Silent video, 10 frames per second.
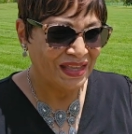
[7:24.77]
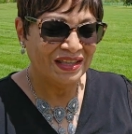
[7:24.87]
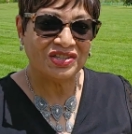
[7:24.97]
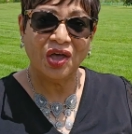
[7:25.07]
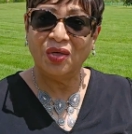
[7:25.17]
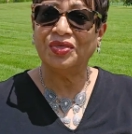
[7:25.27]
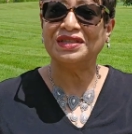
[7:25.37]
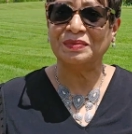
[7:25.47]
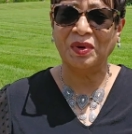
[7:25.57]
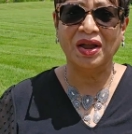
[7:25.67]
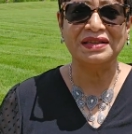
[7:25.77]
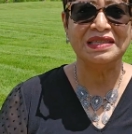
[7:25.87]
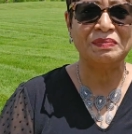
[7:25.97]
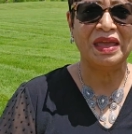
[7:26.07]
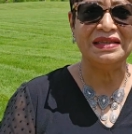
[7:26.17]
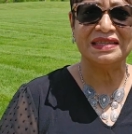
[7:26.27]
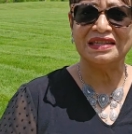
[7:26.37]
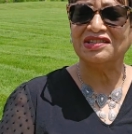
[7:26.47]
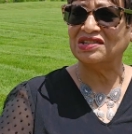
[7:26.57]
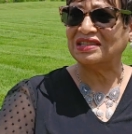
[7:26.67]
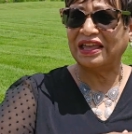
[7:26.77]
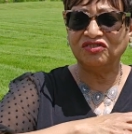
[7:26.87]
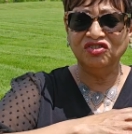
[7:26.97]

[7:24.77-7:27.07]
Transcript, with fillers: So there's a parking space, and it's just like